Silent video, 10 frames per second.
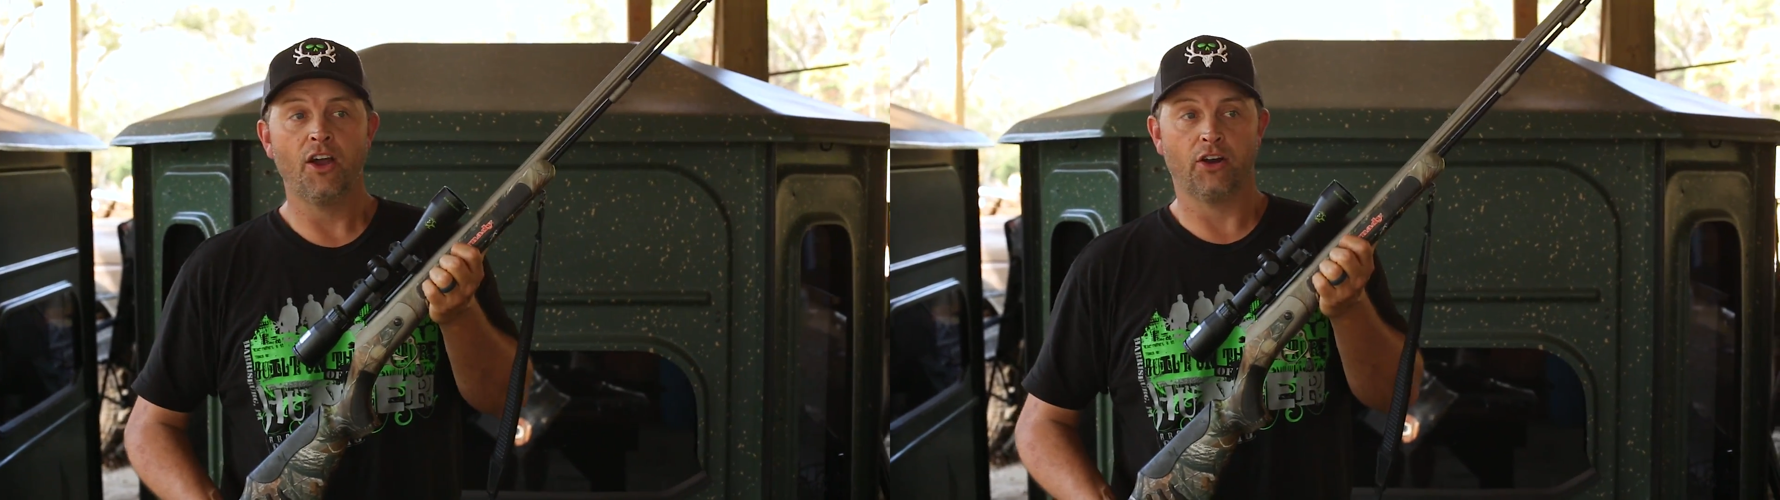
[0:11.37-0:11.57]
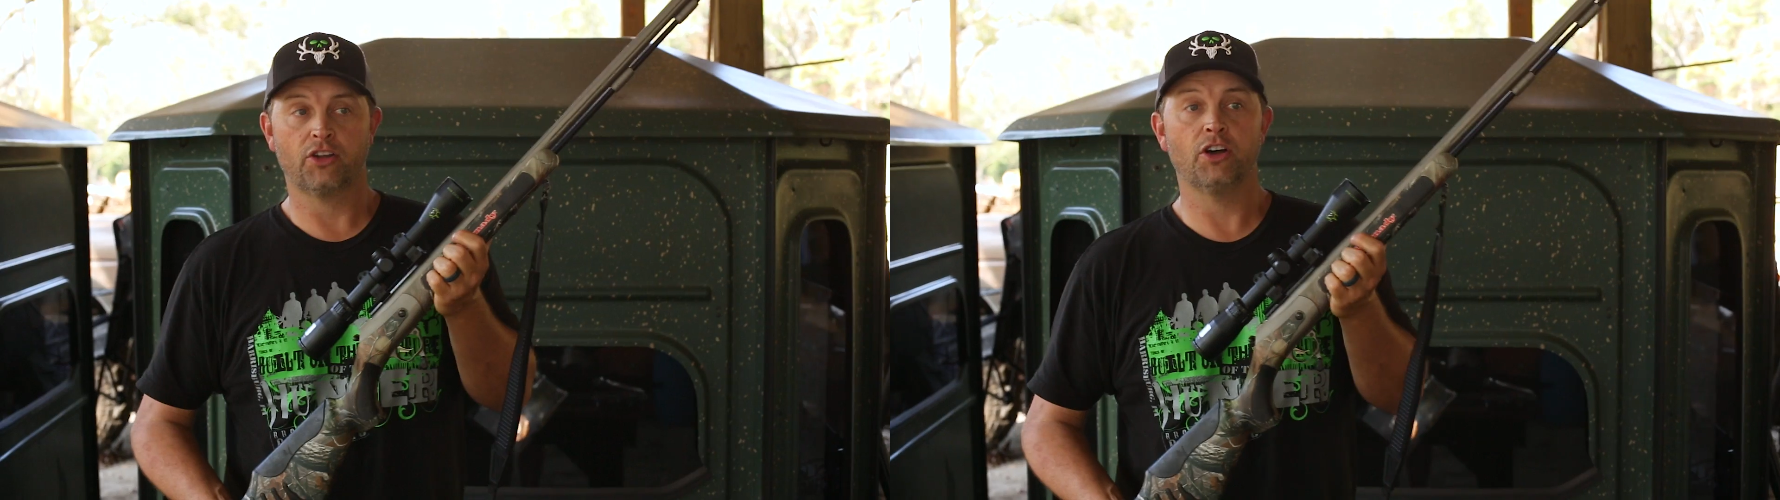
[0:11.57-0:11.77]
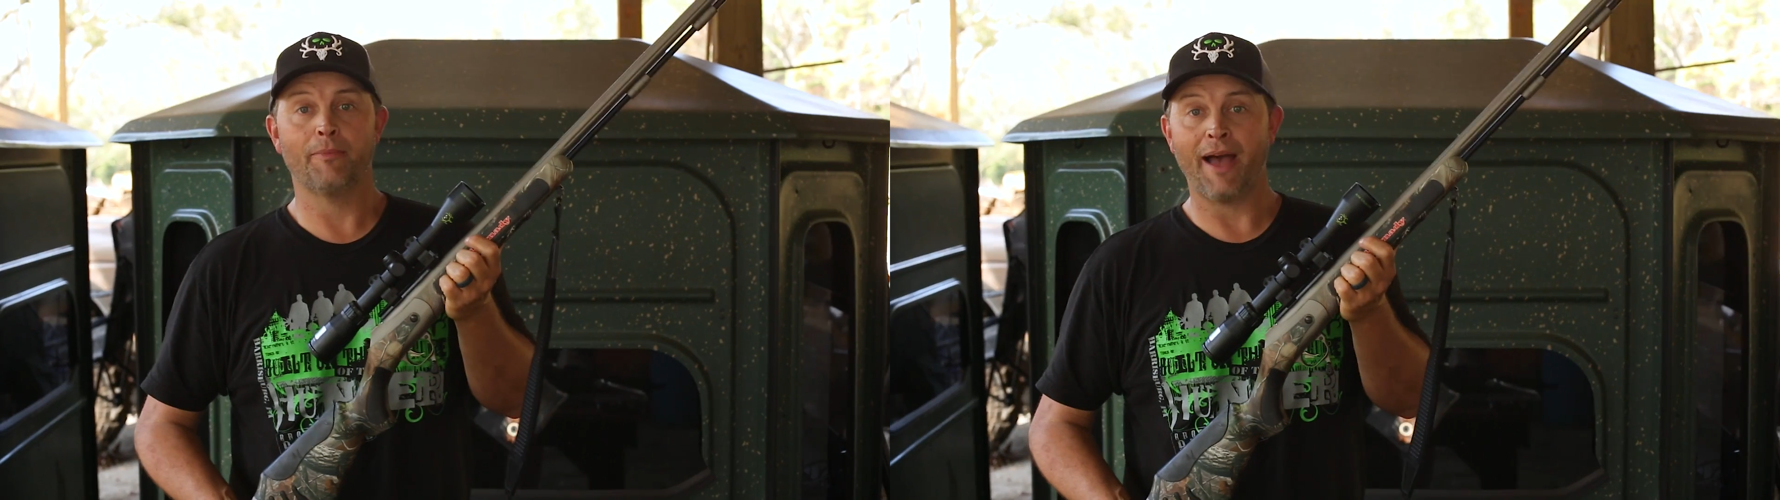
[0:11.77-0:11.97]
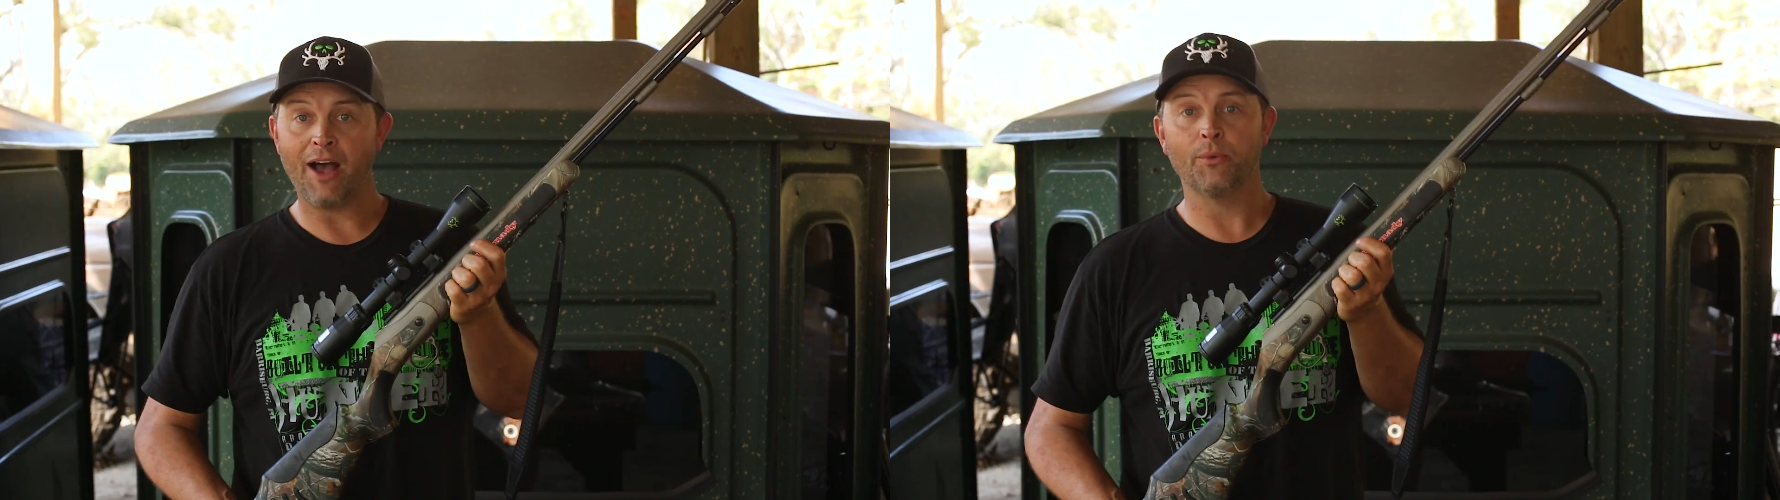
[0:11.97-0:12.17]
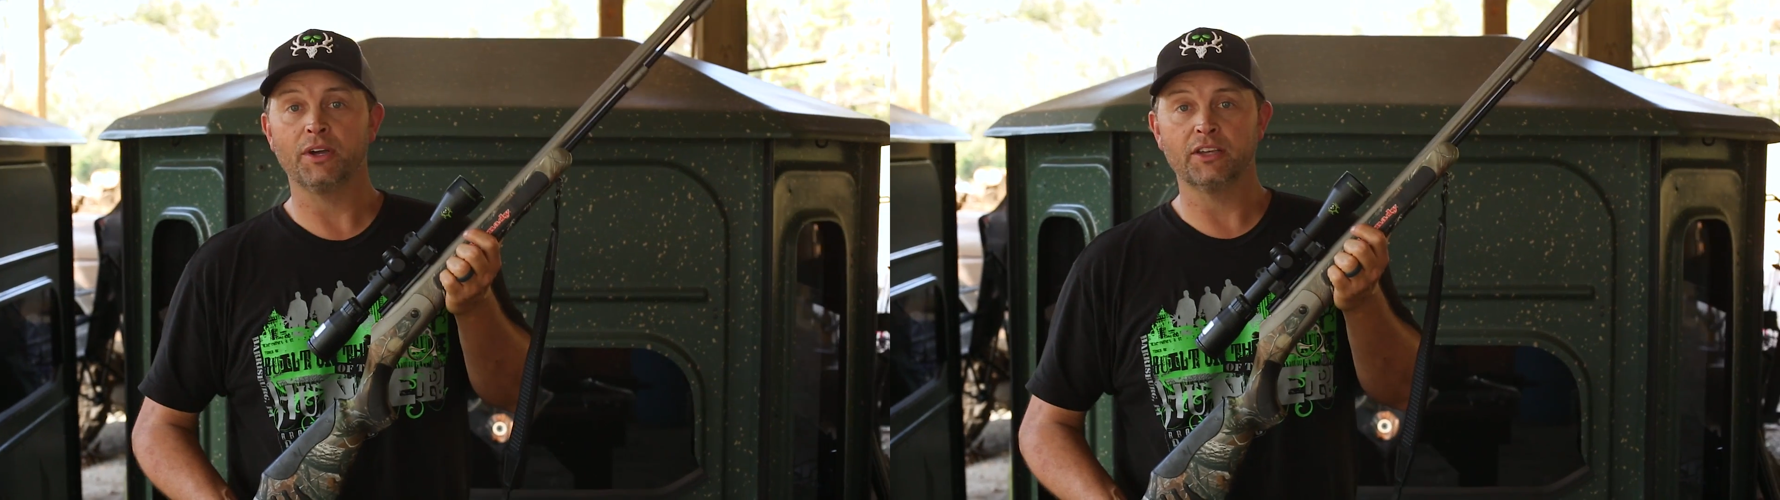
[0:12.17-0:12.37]
or come
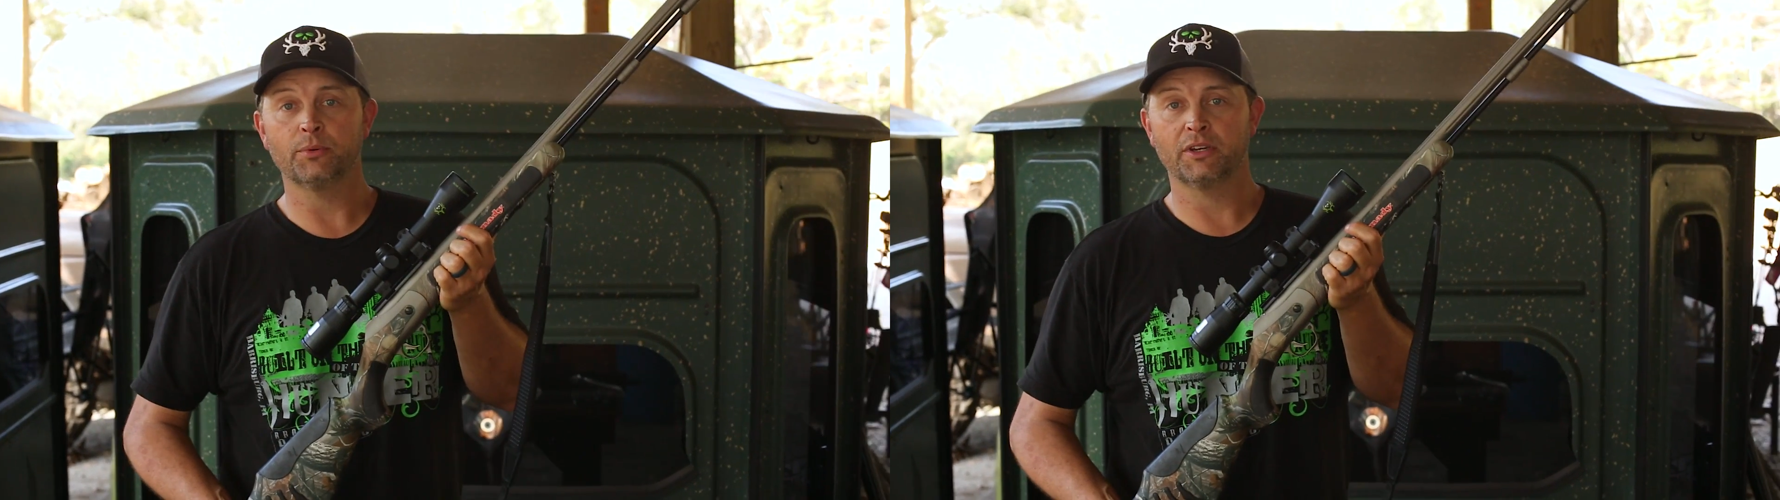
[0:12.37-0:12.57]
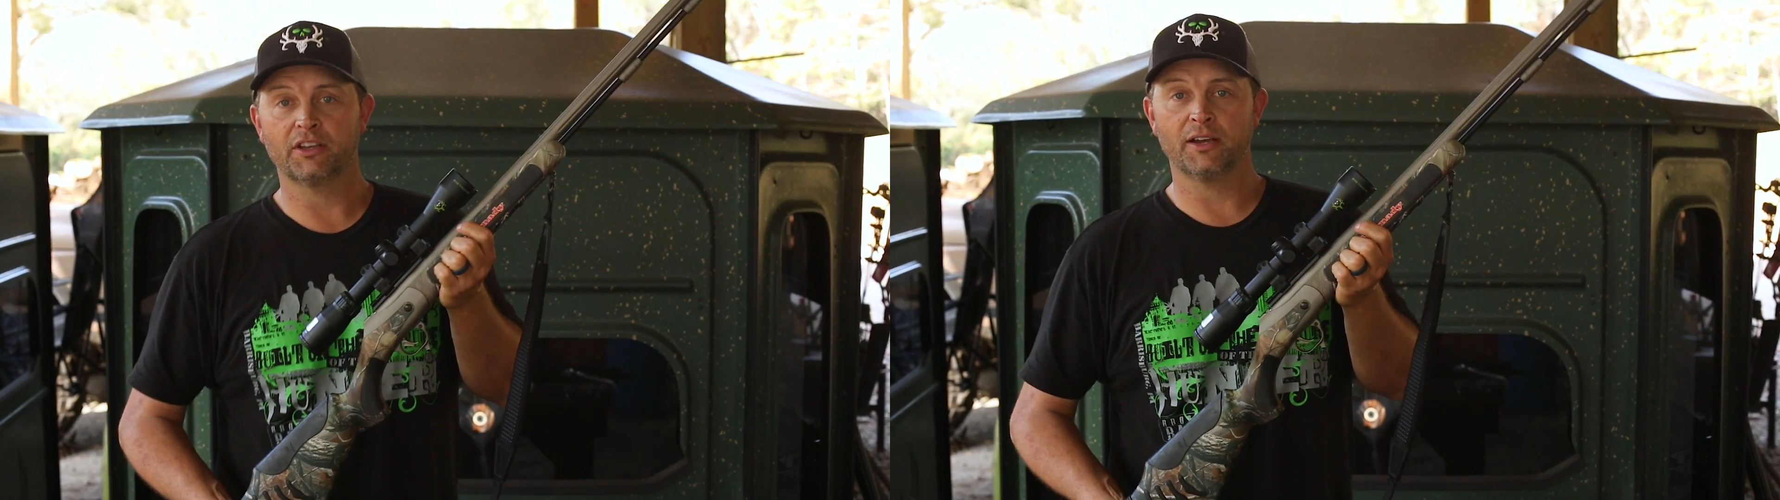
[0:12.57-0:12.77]
out with when it